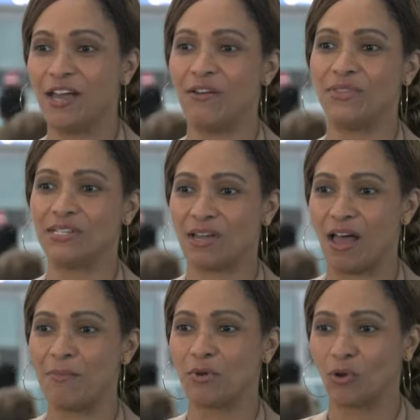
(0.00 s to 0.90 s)
of the
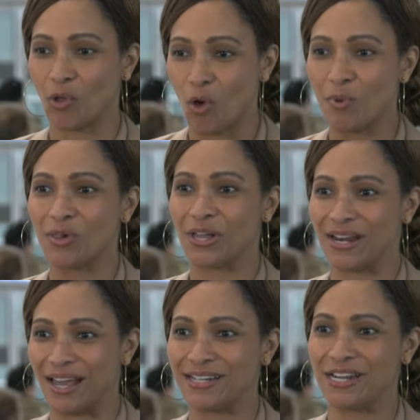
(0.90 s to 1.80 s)
top global
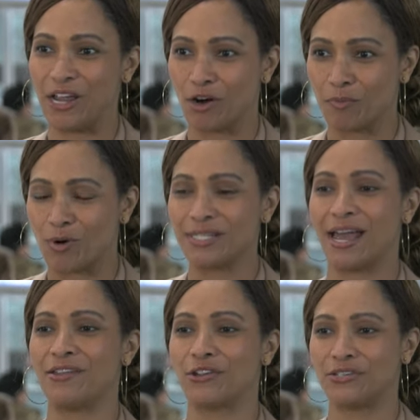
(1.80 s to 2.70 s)
connecting airports
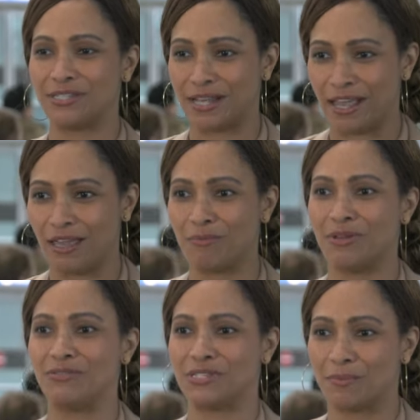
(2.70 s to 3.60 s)
had their same
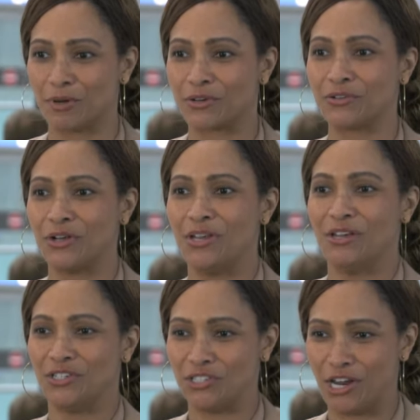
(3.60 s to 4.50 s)
and similar
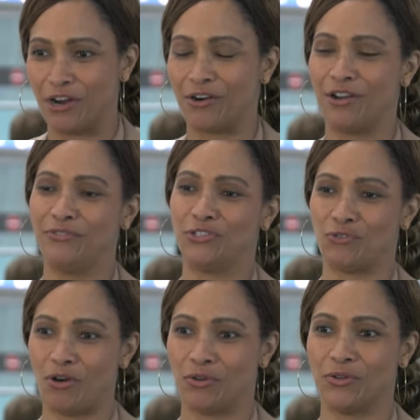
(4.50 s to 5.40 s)
share of
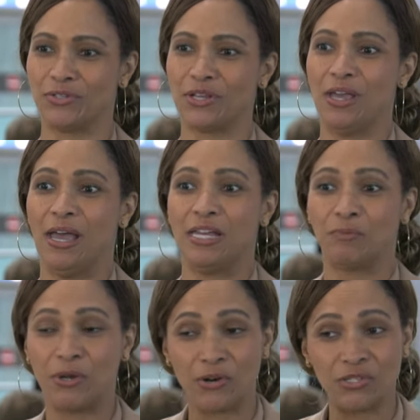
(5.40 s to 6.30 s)
struggles.
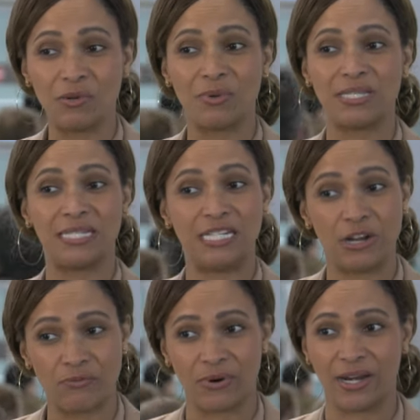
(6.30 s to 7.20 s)
Pearson was
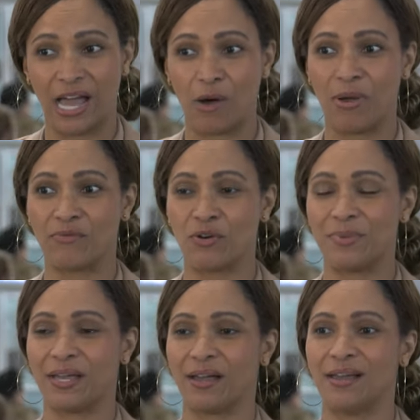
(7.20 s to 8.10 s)
different, however,
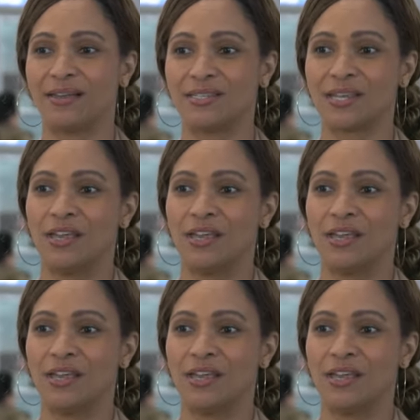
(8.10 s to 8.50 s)
because